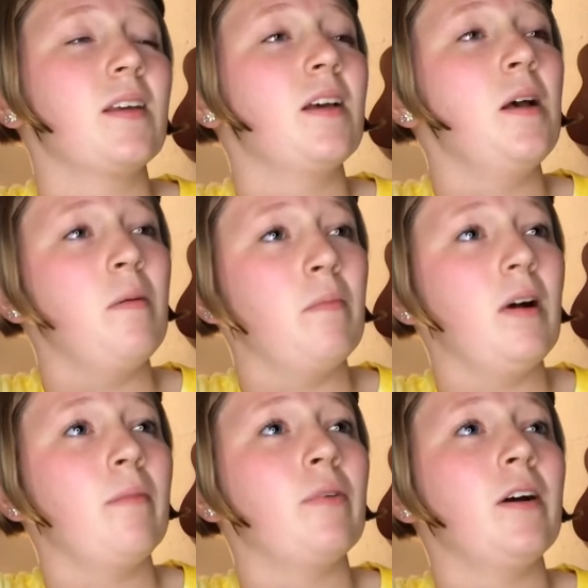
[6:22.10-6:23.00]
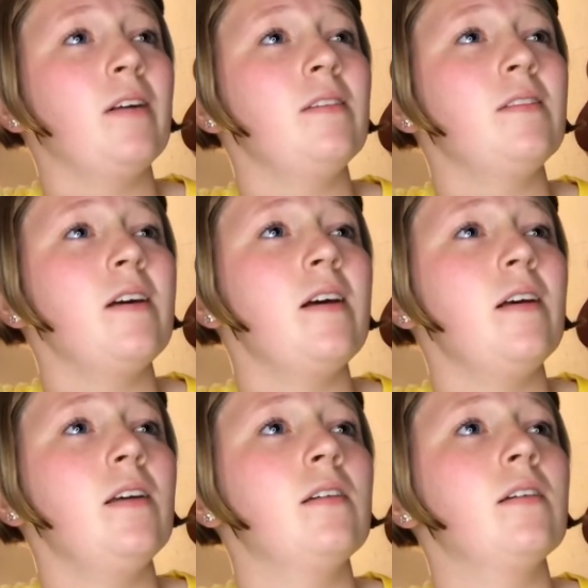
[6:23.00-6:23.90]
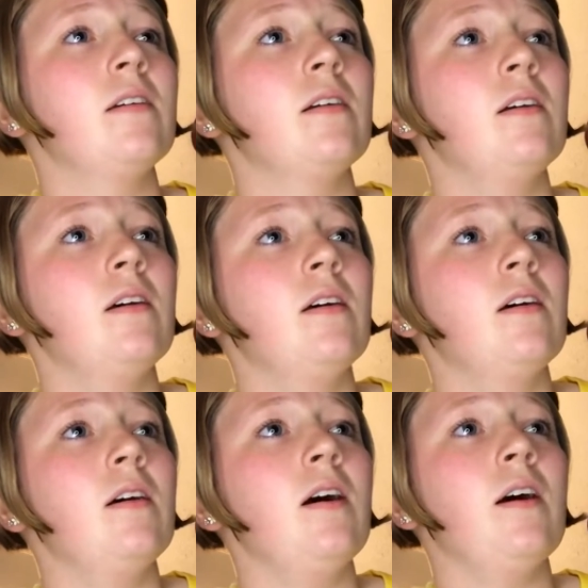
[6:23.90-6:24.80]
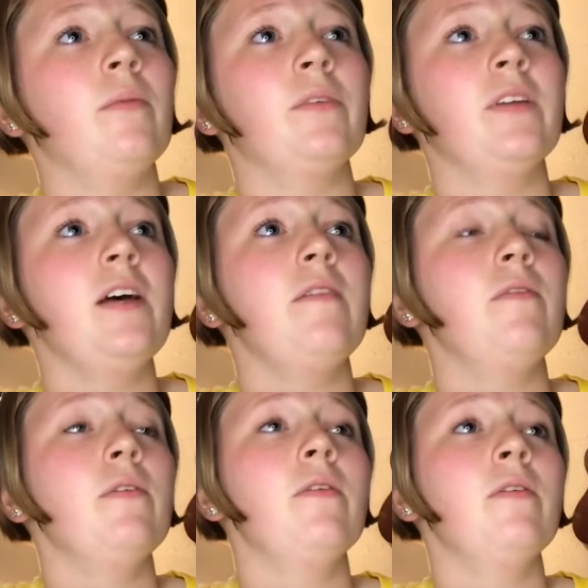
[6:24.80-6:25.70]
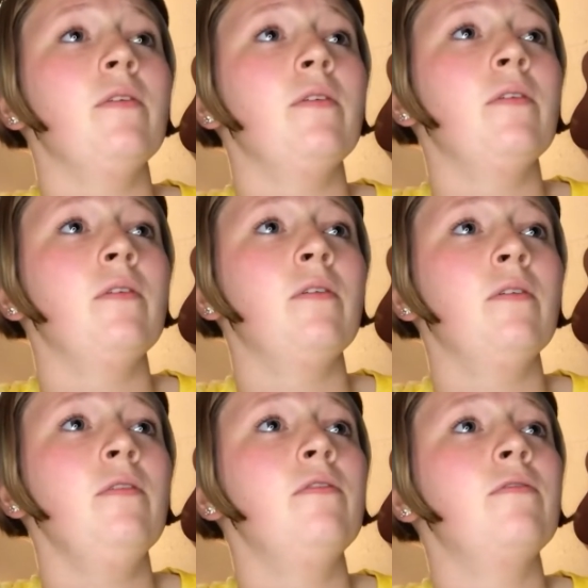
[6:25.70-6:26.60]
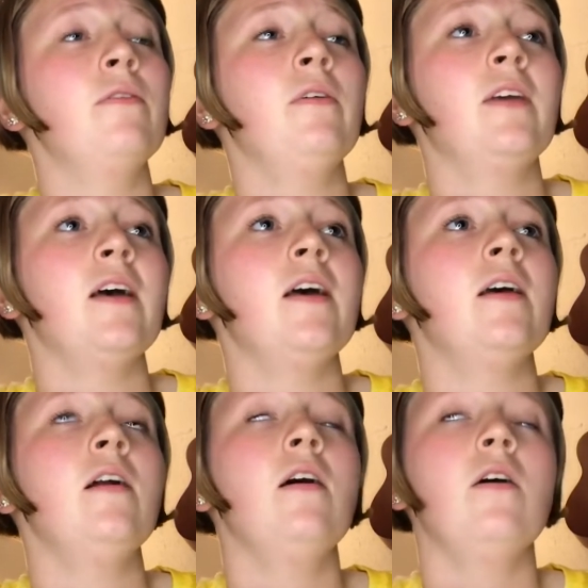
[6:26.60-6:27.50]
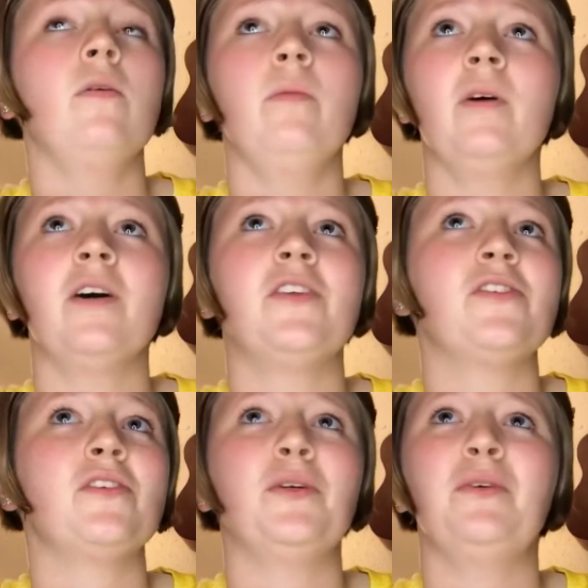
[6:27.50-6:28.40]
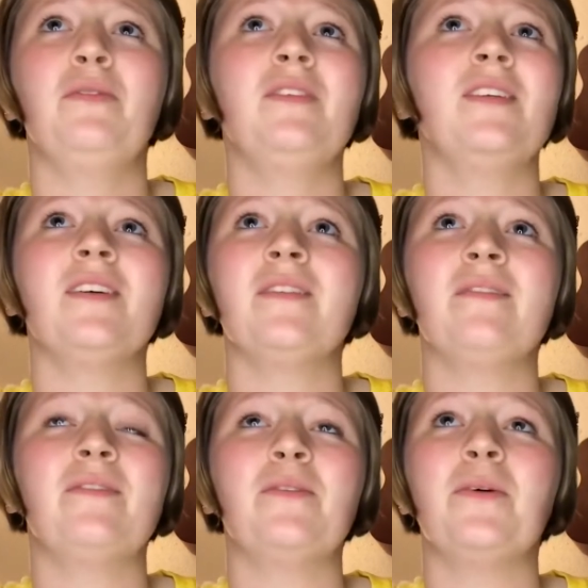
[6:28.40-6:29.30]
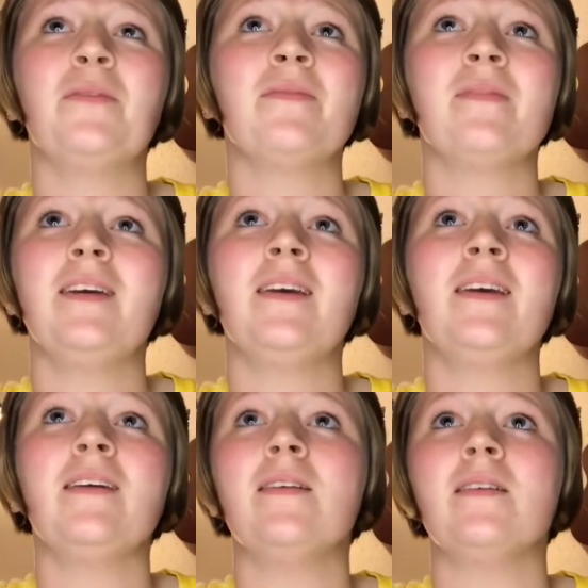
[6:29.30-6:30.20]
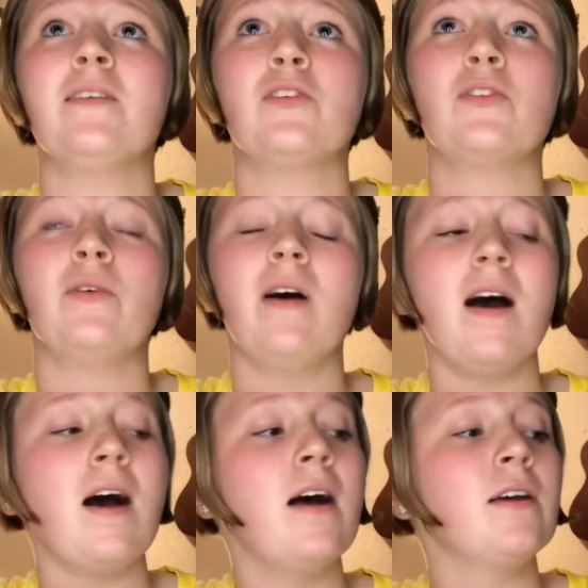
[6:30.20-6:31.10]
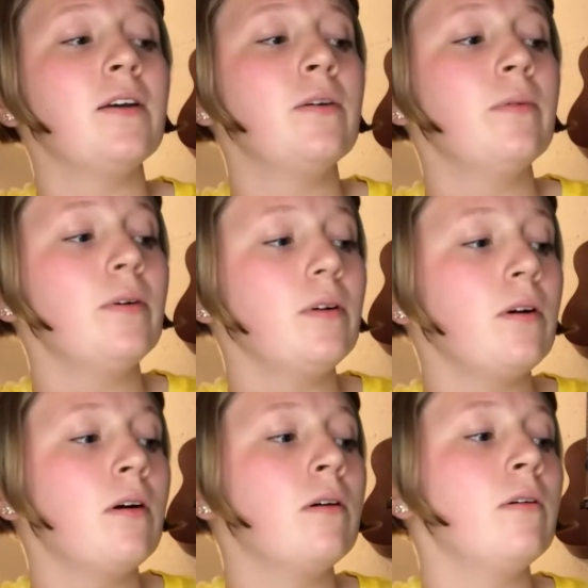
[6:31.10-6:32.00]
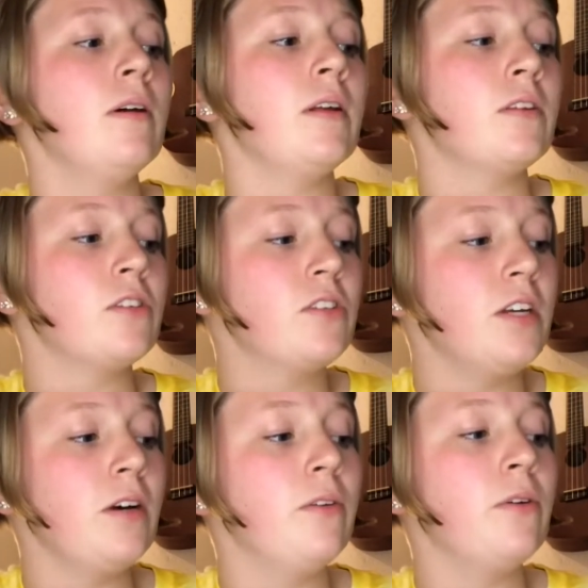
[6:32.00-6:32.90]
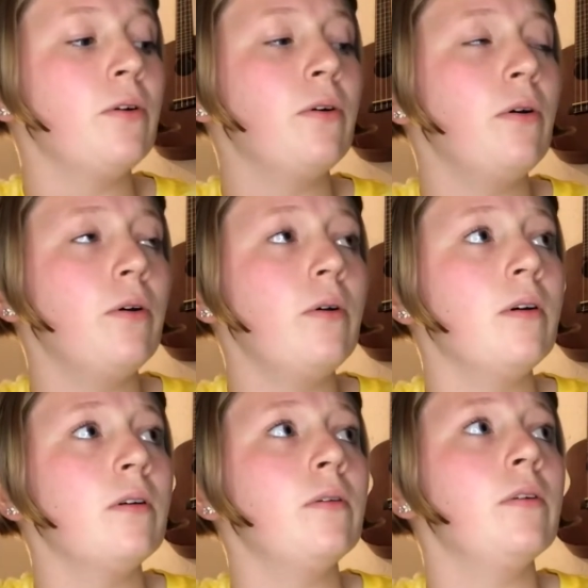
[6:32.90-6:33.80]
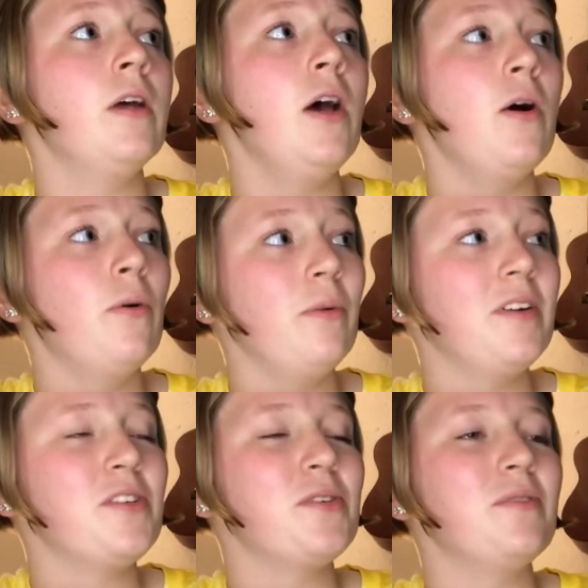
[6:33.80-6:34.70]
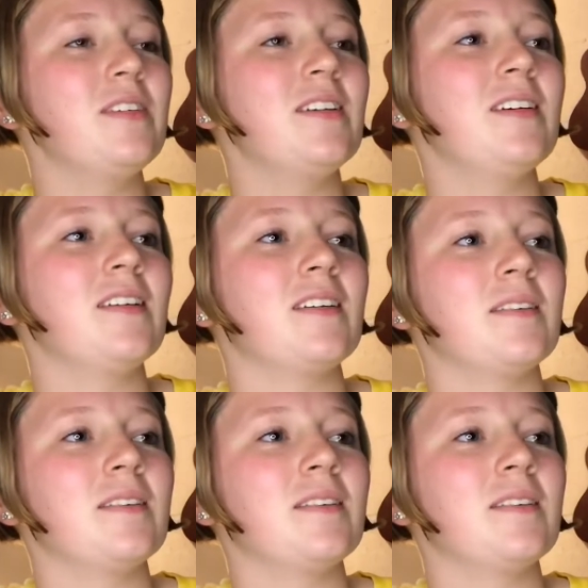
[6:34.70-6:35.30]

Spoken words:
My pride is dead, I will never forget what you've done for me. So I will go and tell the whole world what you've done.